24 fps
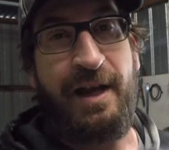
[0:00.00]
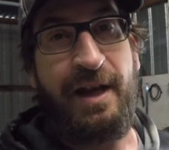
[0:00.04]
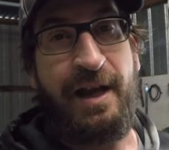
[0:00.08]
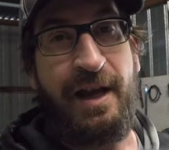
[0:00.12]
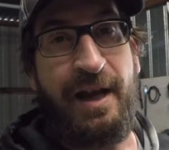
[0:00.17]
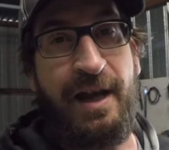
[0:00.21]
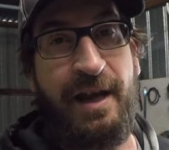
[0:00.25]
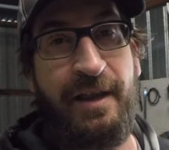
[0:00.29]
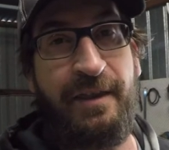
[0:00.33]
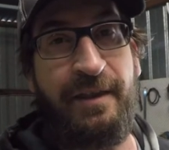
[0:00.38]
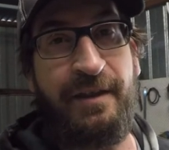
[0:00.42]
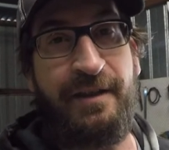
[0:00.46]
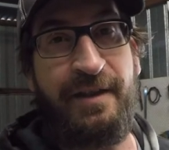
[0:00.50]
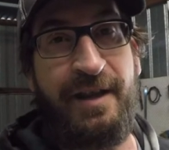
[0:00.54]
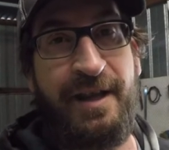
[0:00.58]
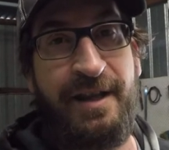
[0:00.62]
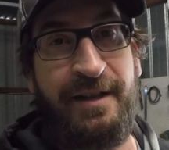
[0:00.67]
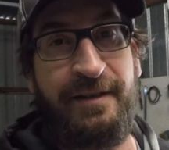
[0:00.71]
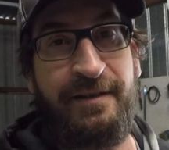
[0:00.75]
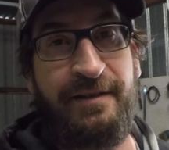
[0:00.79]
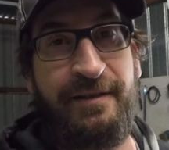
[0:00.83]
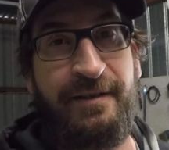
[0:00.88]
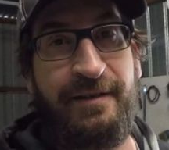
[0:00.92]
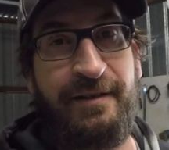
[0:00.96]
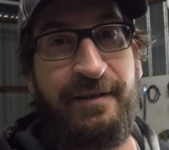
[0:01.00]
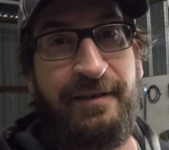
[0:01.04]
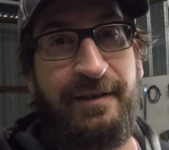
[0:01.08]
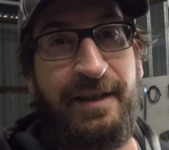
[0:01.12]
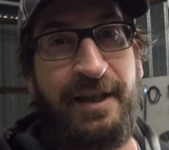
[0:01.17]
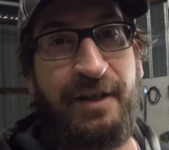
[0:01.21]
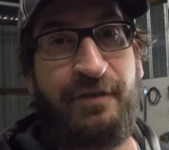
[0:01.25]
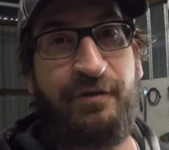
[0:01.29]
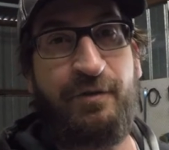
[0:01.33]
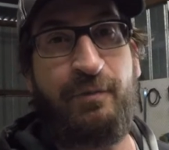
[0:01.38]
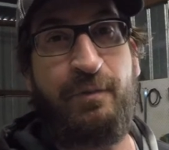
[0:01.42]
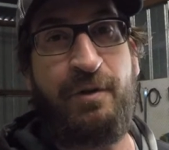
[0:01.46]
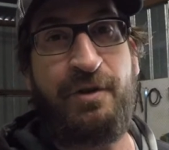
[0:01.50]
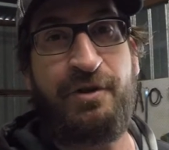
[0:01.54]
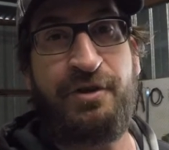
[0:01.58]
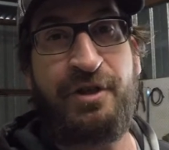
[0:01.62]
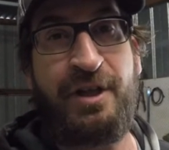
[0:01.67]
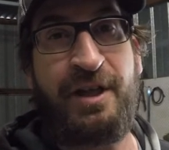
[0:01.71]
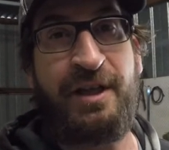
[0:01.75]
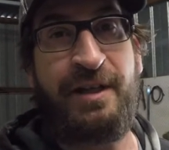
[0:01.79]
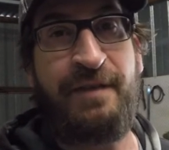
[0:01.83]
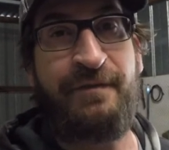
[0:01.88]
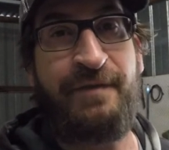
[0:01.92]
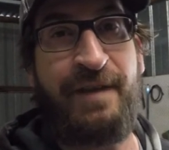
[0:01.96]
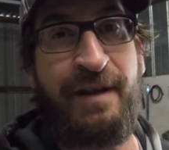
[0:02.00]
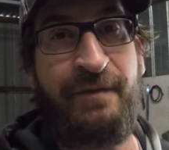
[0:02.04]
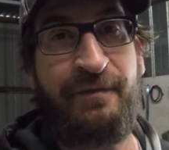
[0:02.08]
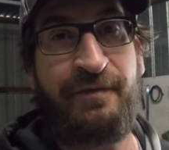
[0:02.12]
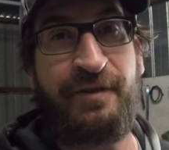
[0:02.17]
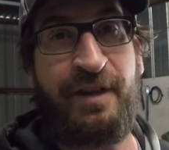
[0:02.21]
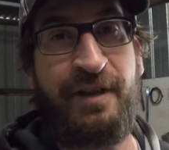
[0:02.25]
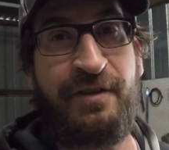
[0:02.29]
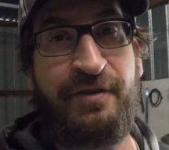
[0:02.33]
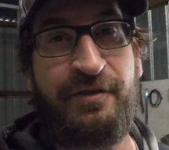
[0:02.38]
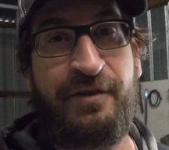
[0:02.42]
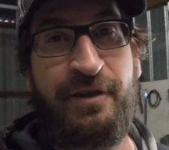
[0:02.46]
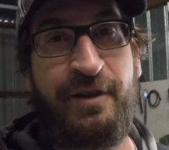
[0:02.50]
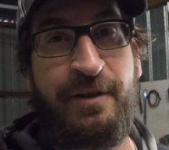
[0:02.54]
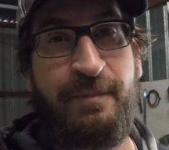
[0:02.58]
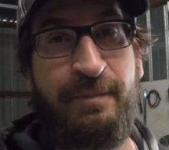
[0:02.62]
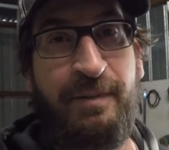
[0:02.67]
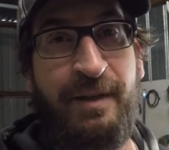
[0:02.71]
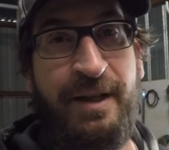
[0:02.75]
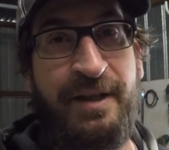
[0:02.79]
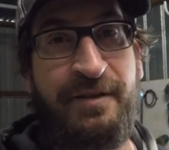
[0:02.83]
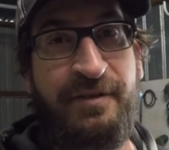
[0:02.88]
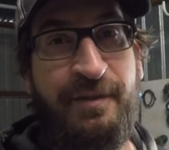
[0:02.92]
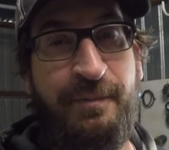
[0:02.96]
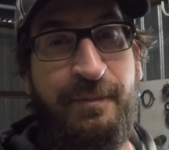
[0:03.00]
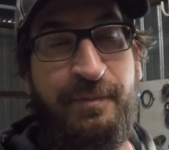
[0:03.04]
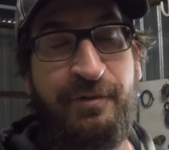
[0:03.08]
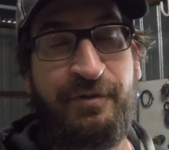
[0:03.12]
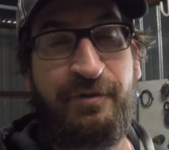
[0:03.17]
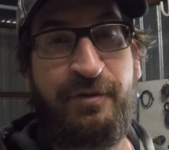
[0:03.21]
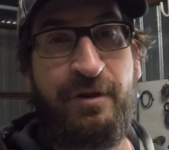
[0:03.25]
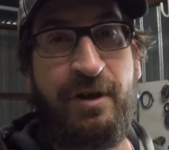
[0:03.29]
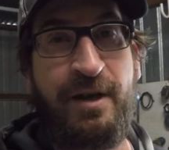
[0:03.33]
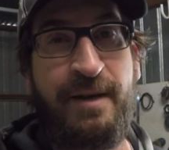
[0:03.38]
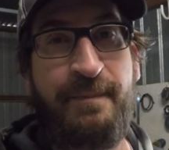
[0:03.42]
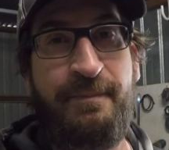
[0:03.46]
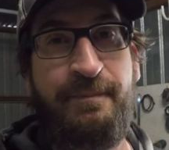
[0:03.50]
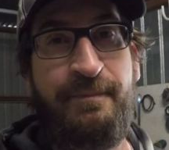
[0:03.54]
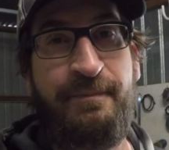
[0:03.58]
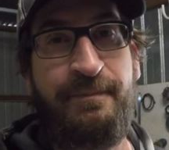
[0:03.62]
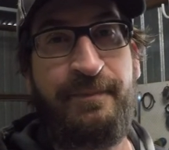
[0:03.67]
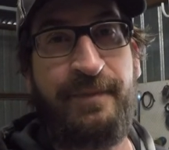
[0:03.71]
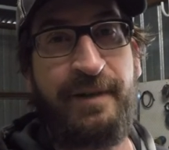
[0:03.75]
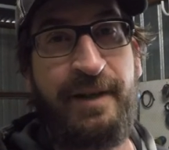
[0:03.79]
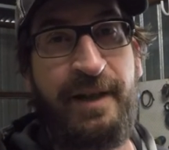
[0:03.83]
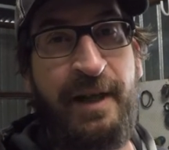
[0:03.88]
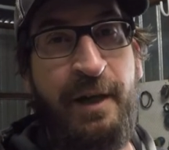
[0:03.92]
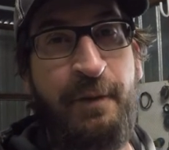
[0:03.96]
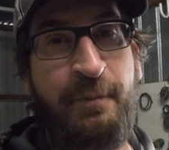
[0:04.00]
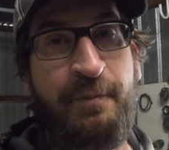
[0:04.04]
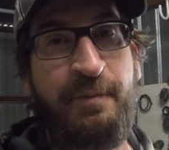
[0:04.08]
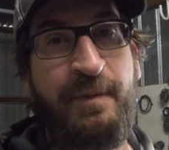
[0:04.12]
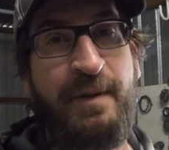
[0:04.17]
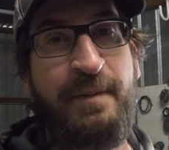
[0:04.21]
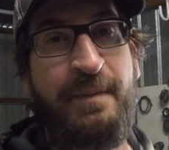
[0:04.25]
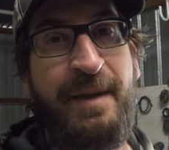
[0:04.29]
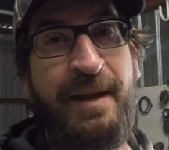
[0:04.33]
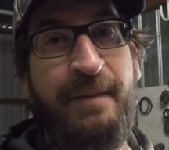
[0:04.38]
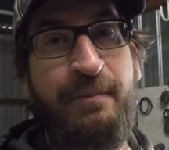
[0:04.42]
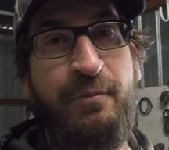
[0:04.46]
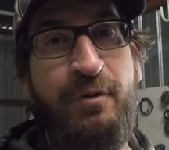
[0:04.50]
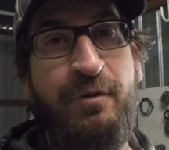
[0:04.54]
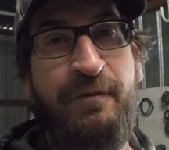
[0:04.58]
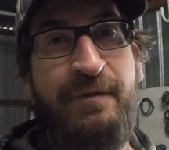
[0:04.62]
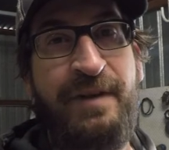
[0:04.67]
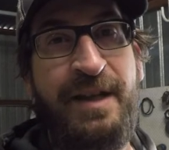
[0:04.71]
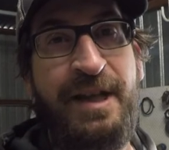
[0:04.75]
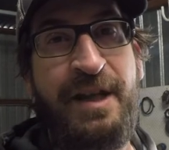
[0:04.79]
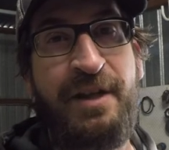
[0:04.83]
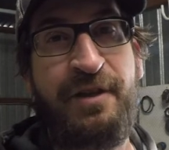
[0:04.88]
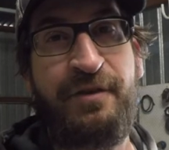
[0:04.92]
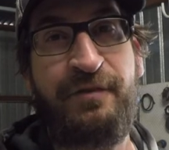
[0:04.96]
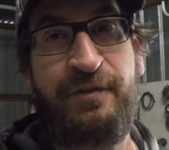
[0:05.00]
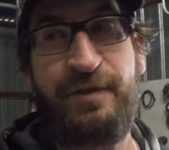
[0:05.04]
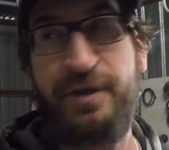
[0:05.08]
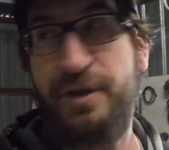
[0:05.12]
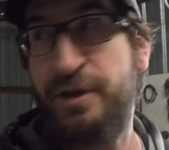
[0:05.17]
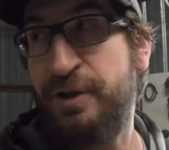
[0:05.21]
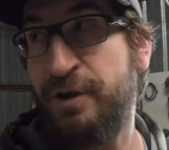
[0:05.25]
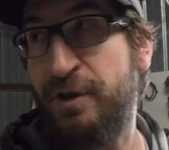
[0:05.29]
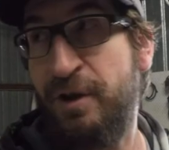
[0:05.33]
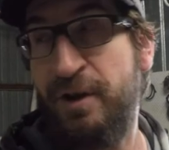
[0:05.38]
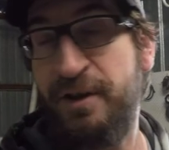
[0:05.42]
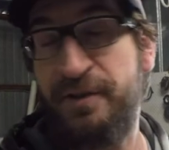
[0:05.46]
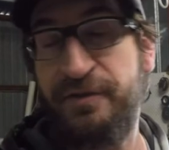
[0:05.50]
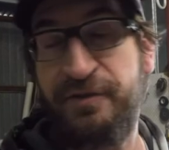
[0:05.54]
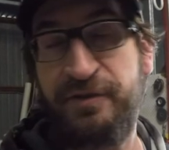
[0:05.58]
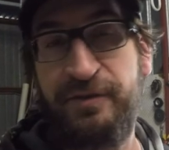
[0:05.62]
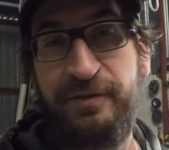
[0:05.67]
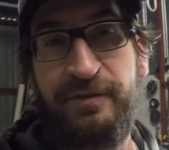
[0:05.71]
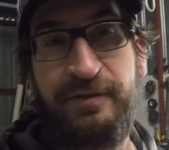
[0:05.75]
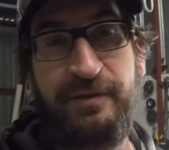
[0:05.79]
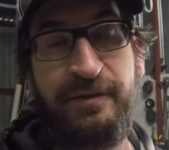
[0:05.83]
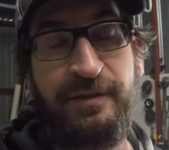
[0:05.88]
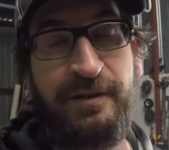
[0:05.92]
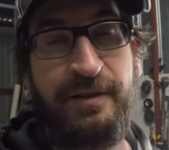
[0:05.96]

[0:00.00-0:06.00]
Other than that, thanks for watching. If you haven't done so, please subscribe. Helps me make more videos for you guys.